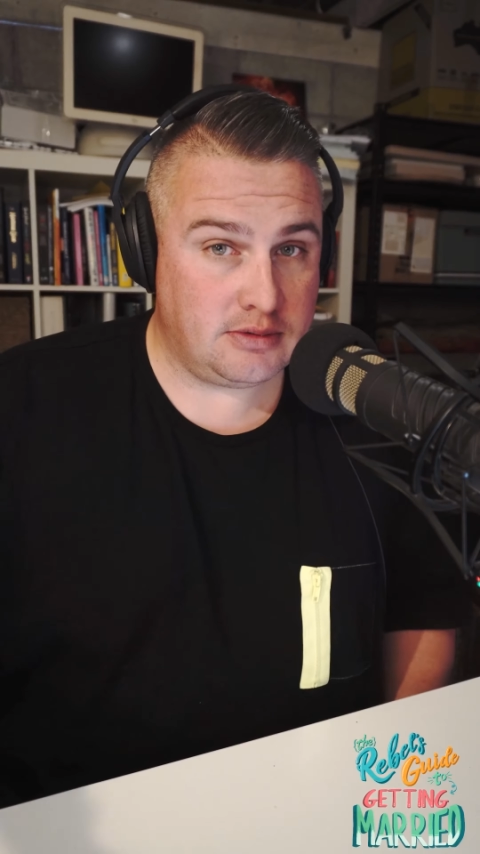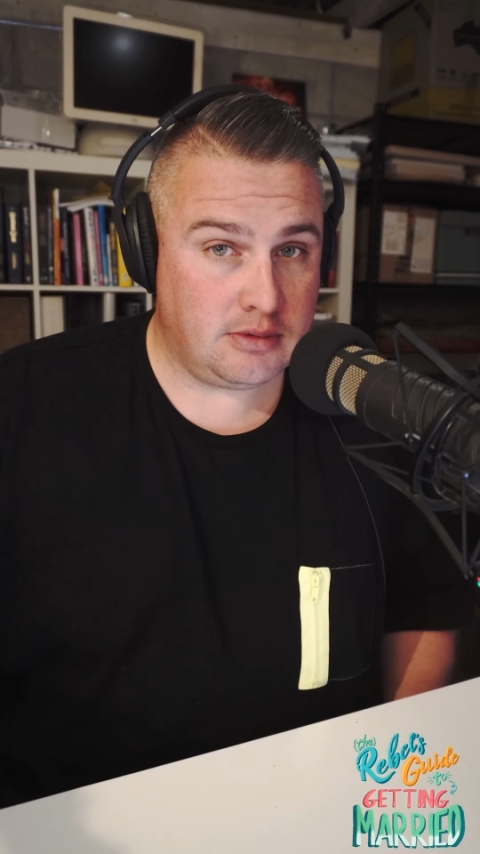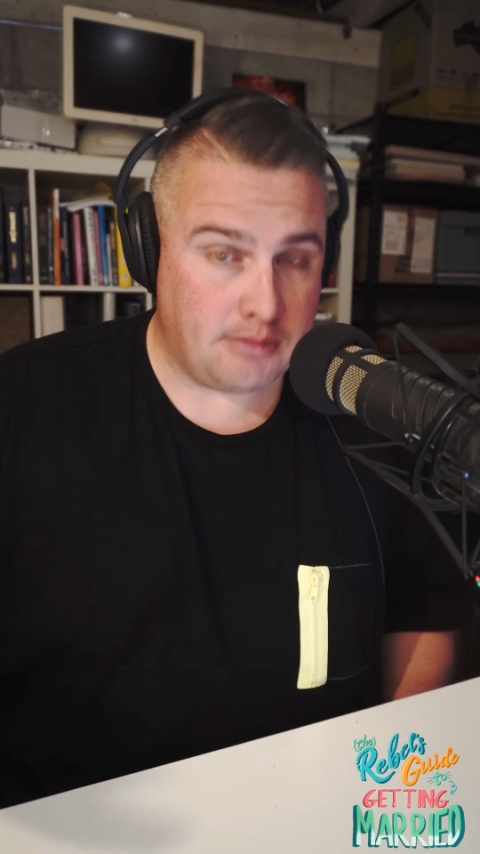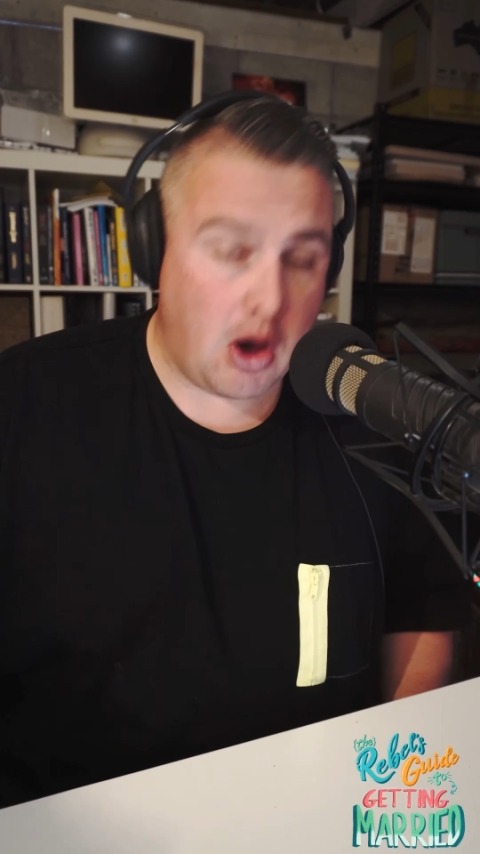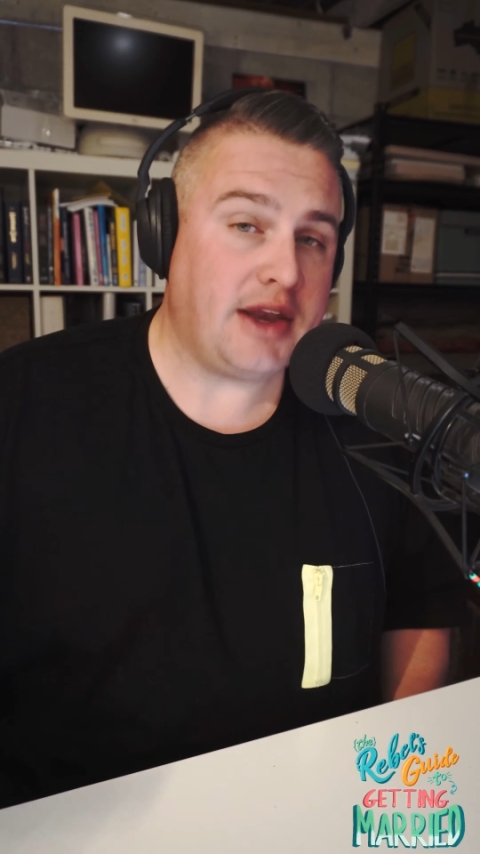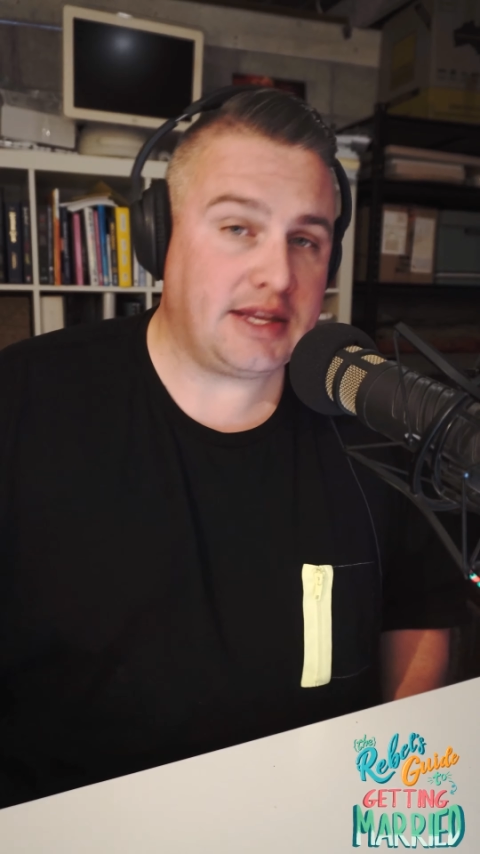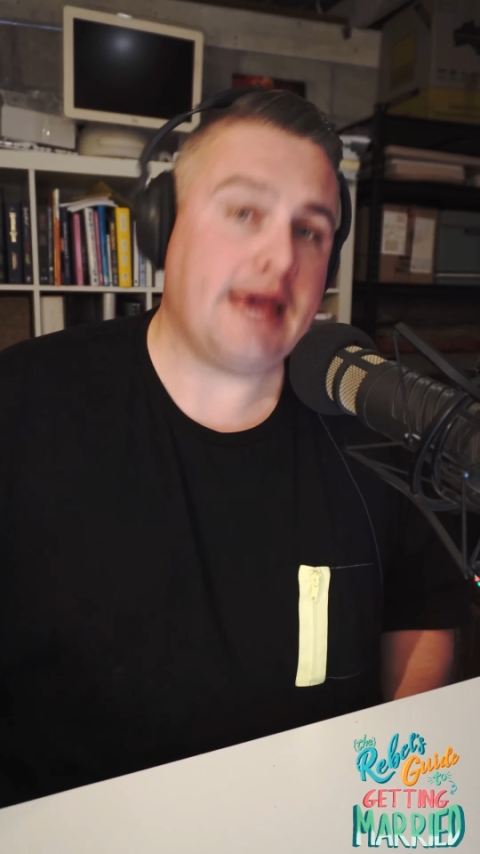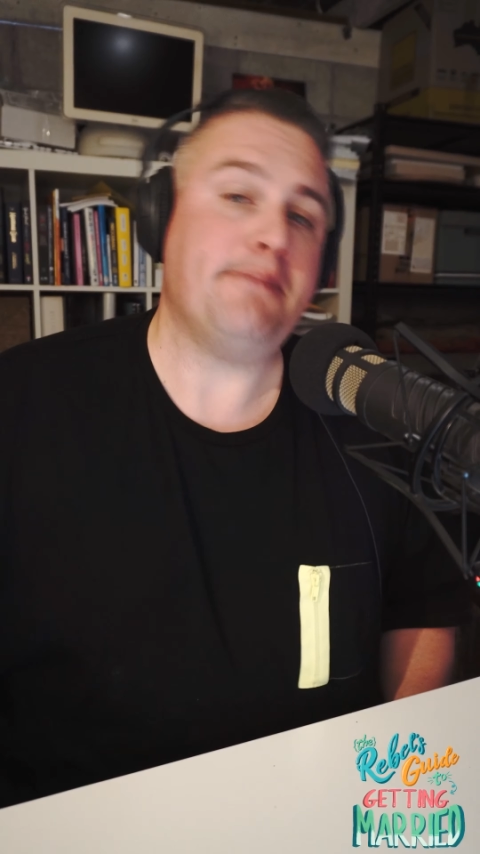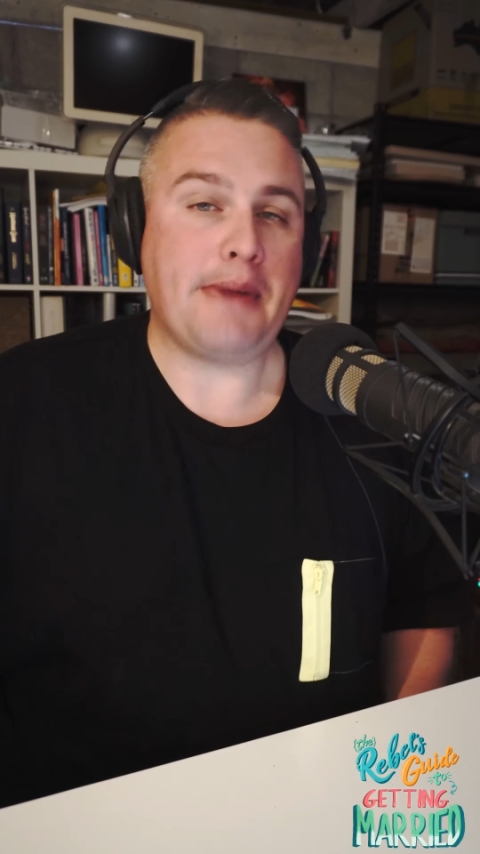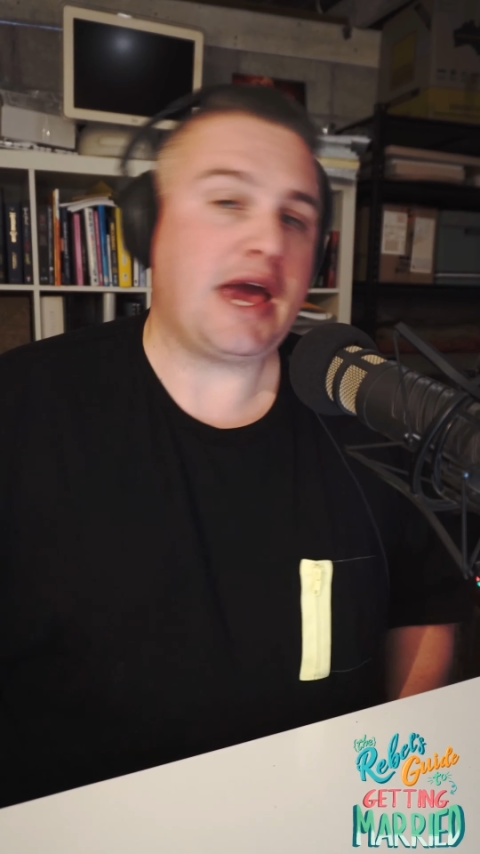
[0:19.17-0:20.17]
might
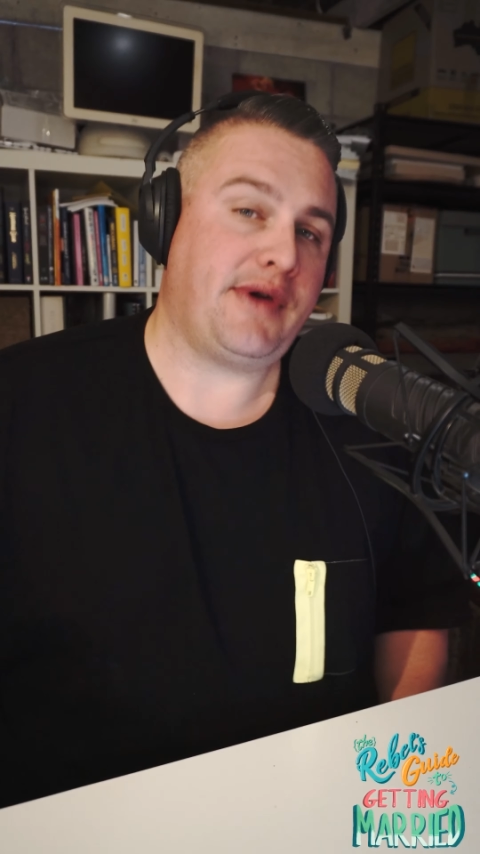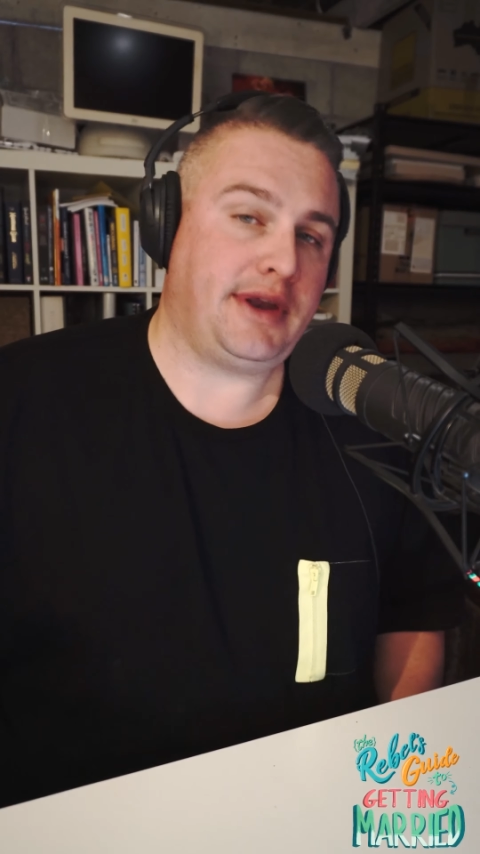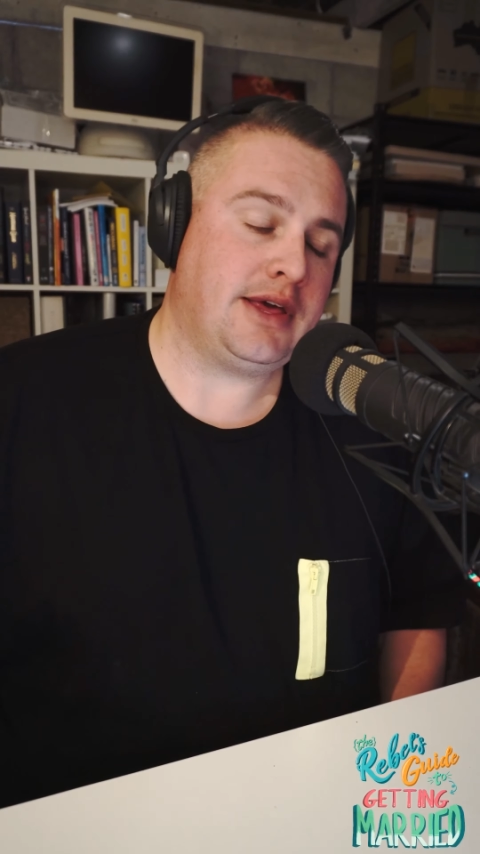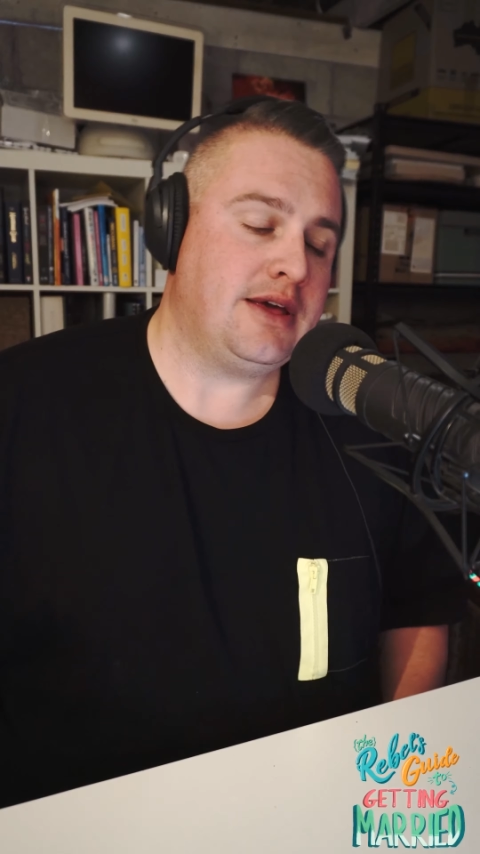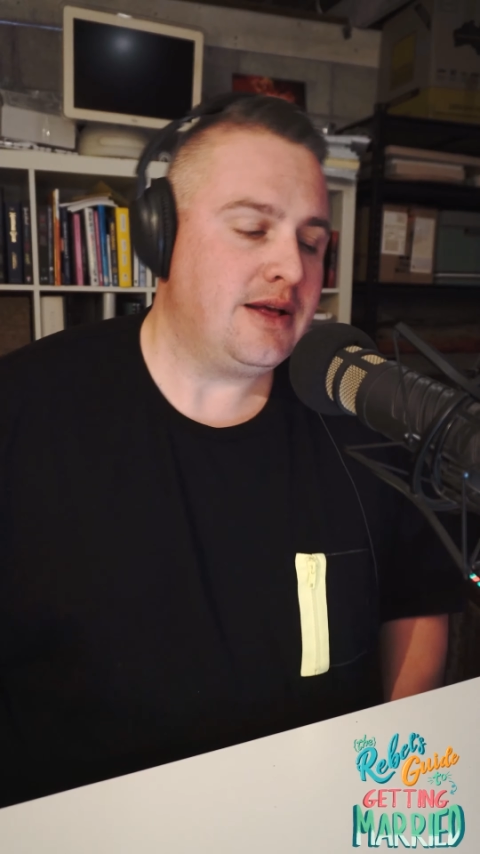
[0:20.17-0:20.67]
get married.